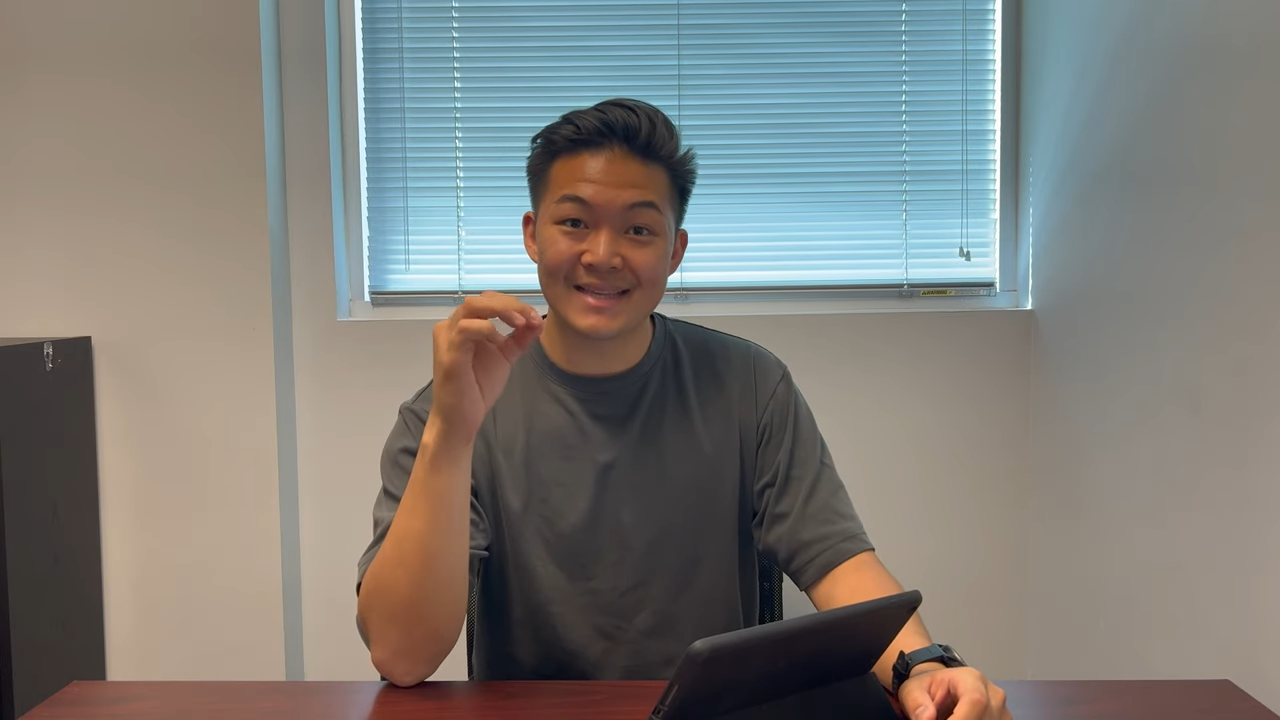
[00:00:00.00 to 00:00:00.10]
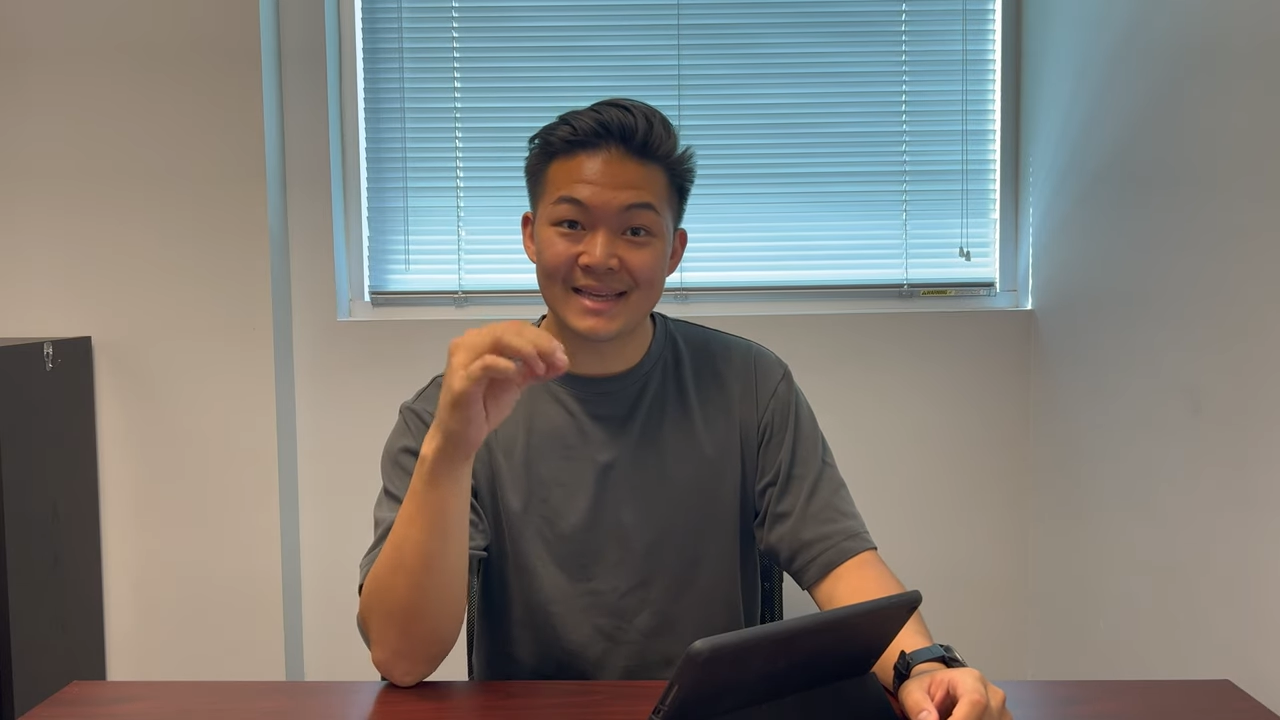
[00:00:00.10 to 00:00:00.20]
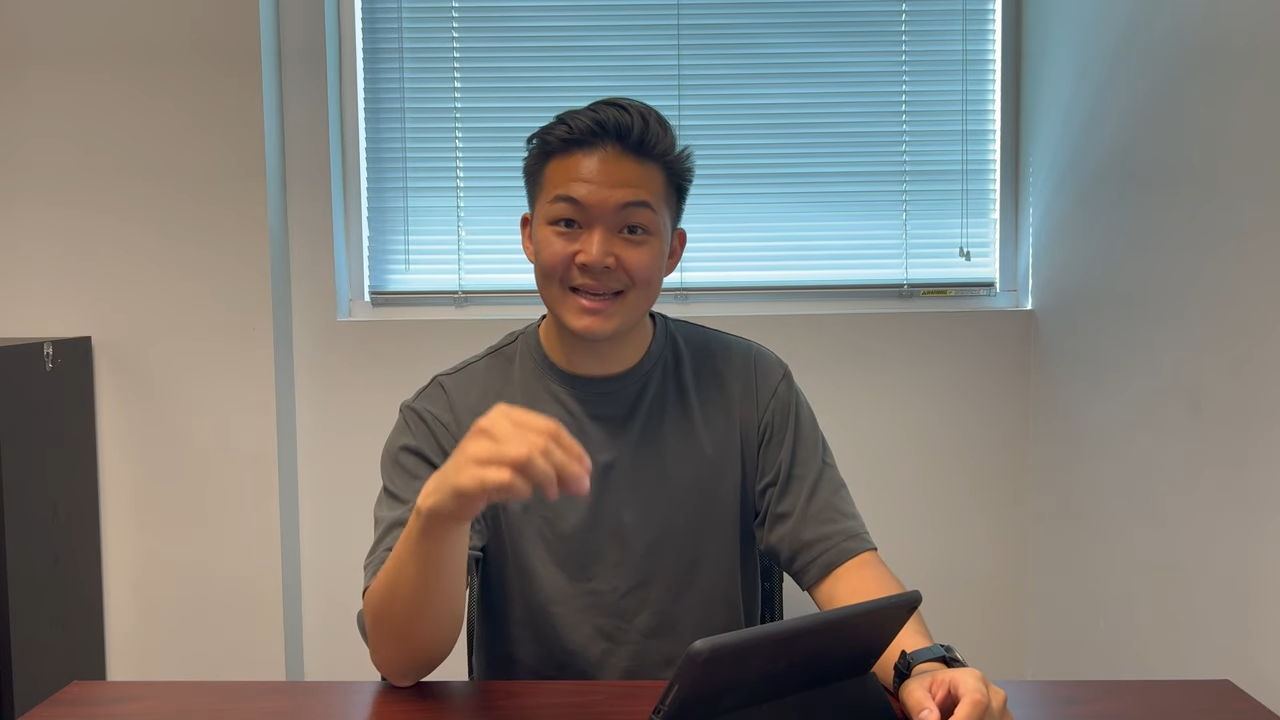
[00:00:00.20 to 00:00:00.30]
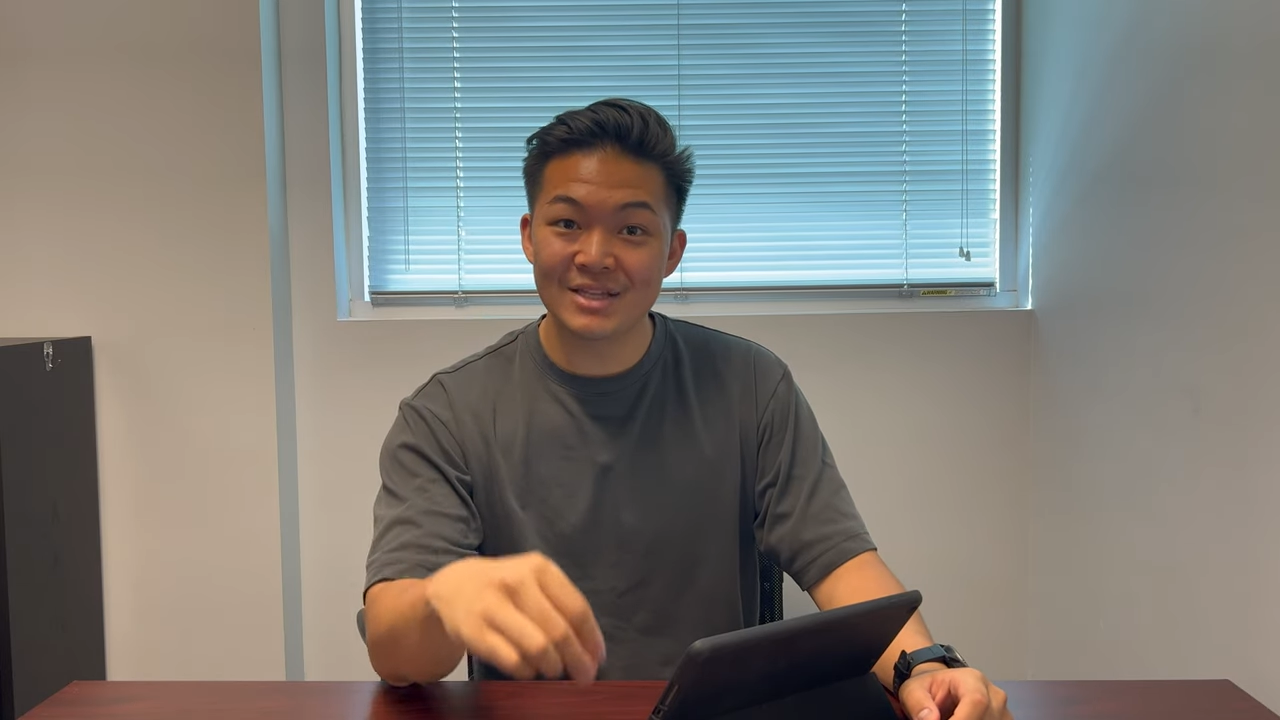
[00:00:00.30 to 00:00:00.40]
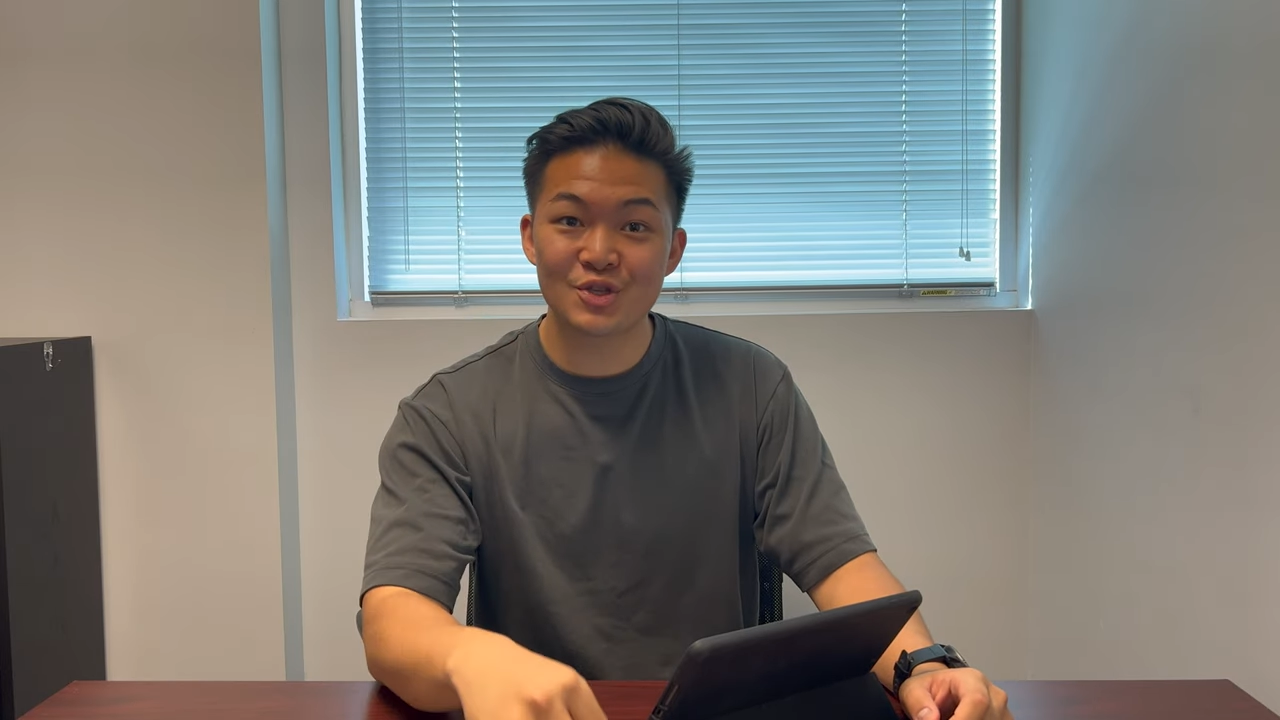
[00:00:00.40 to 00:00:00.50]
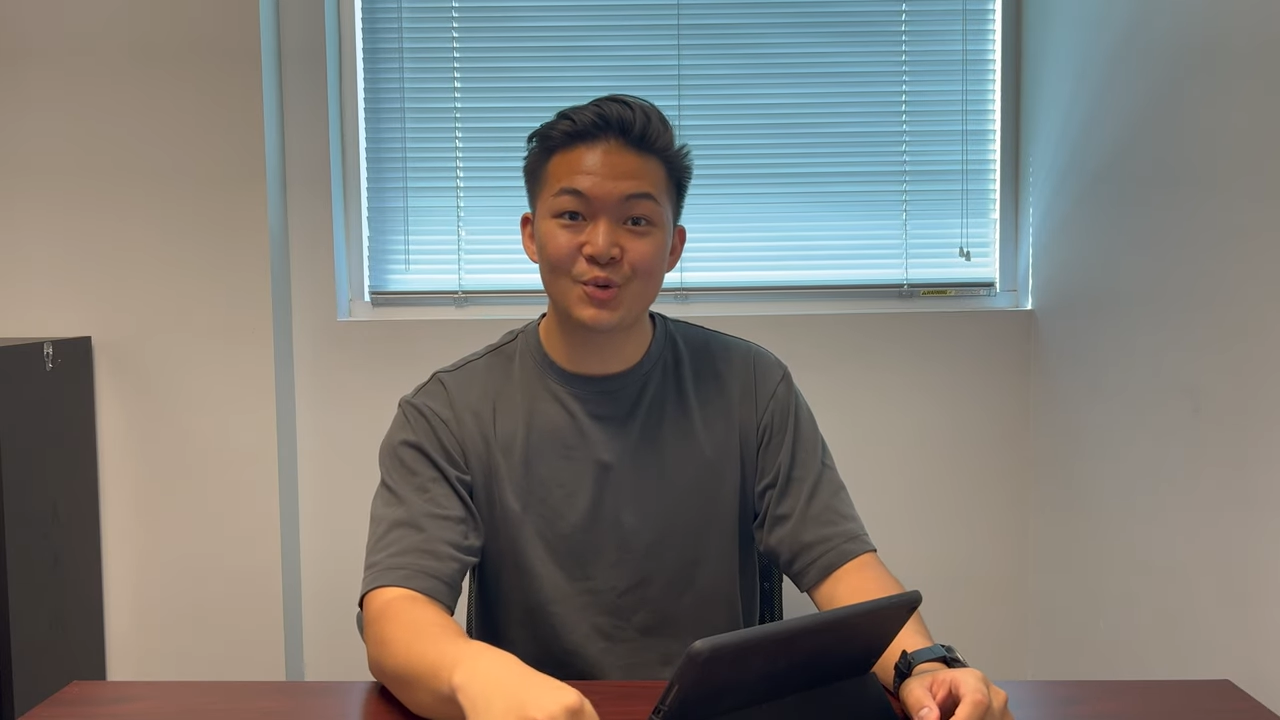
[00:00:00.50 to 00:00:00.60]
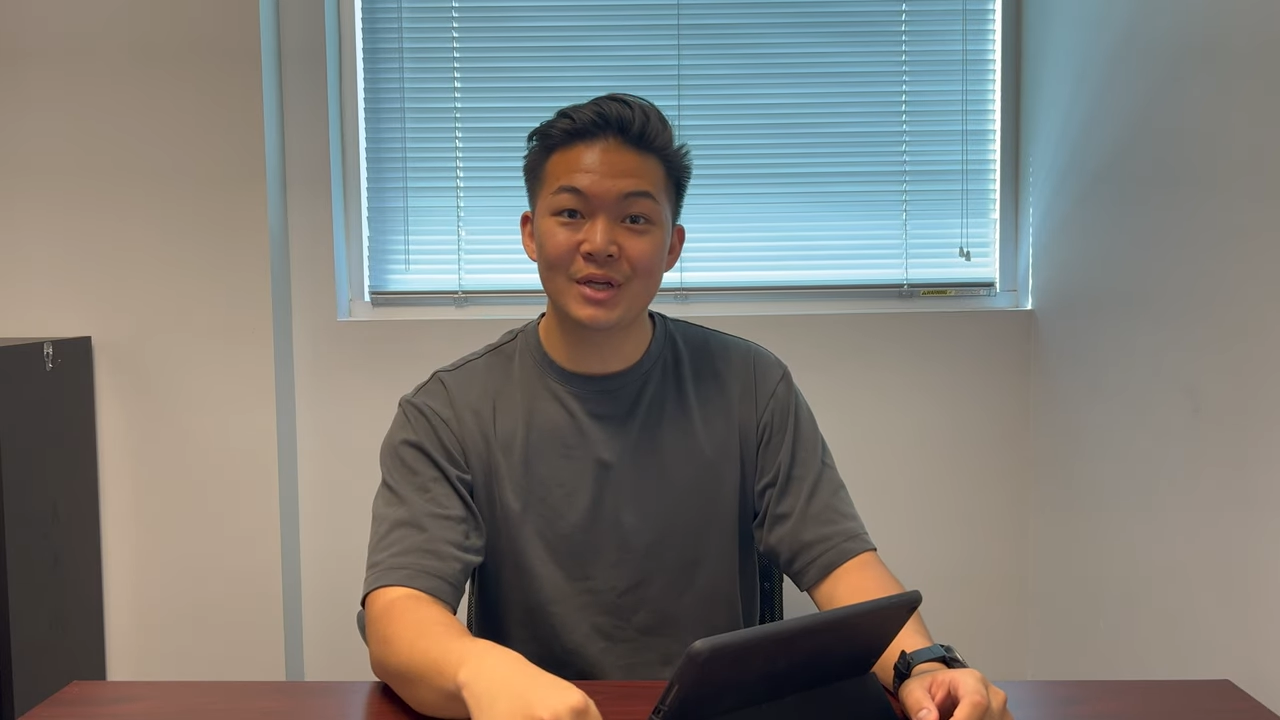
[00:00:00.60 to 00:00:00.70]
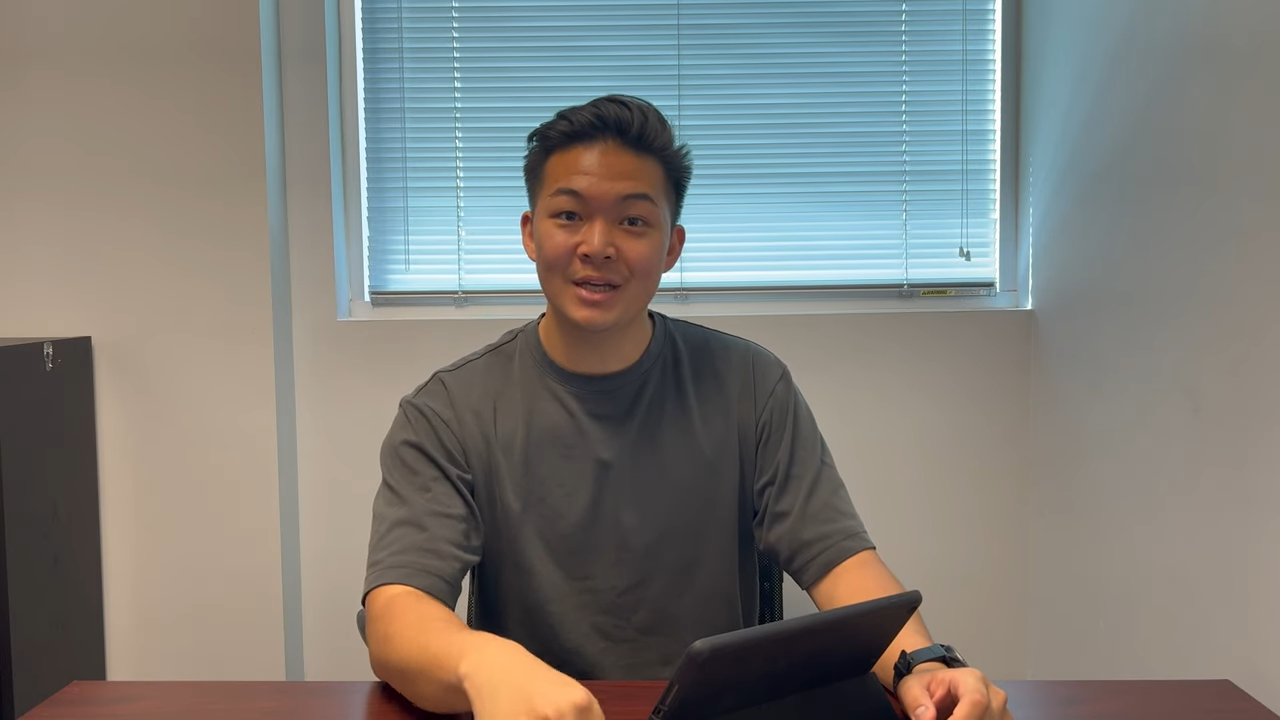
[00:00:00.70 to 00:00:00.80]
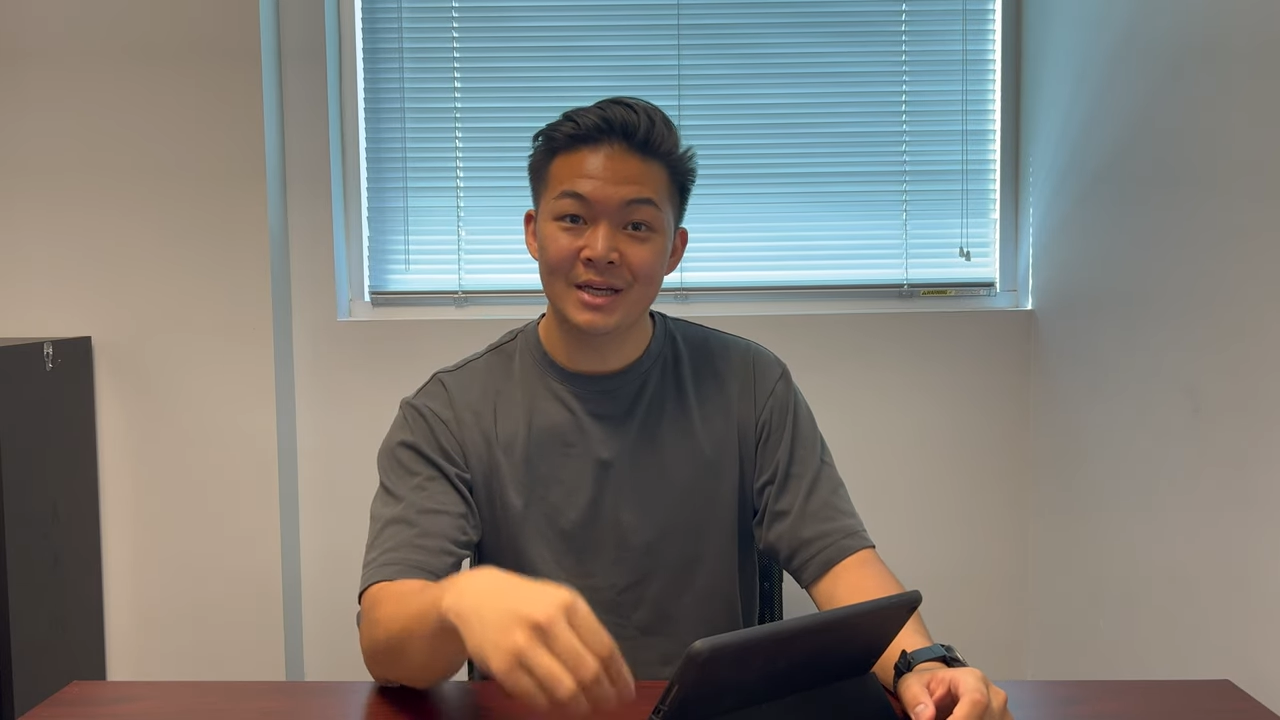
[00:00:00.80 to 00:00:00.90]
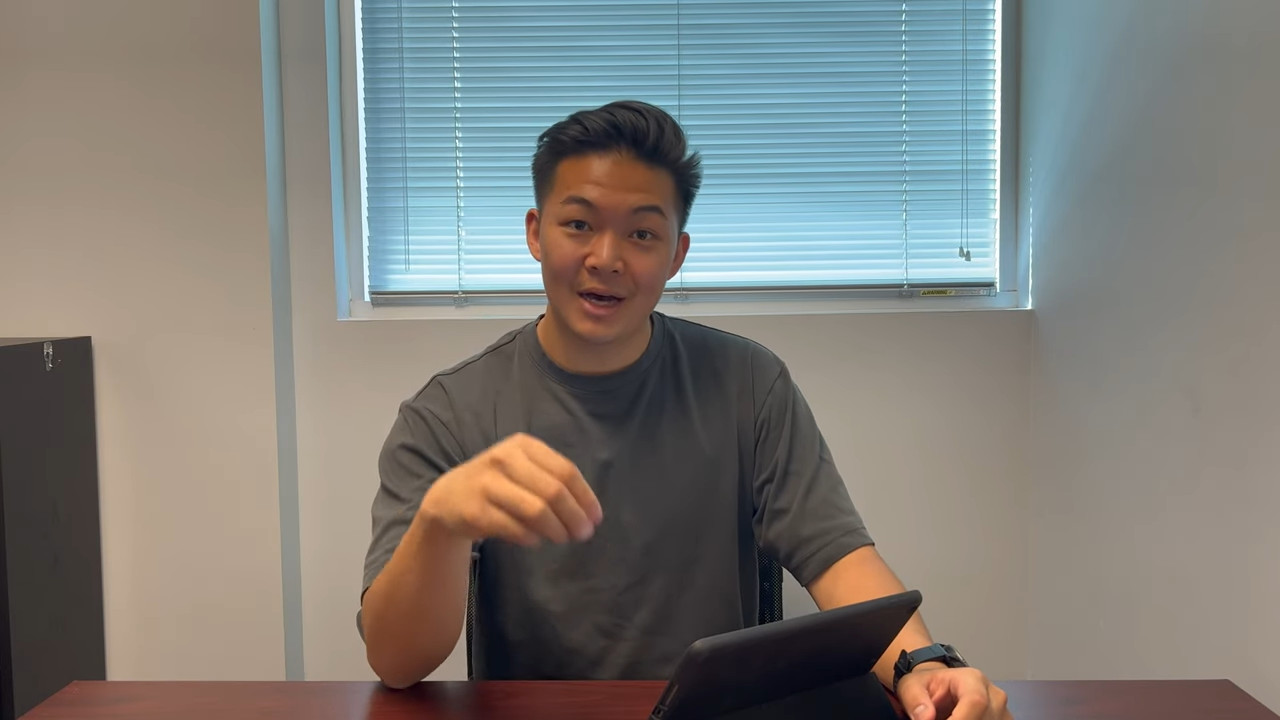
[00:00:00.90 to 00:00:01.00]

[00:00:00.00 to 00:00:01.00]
history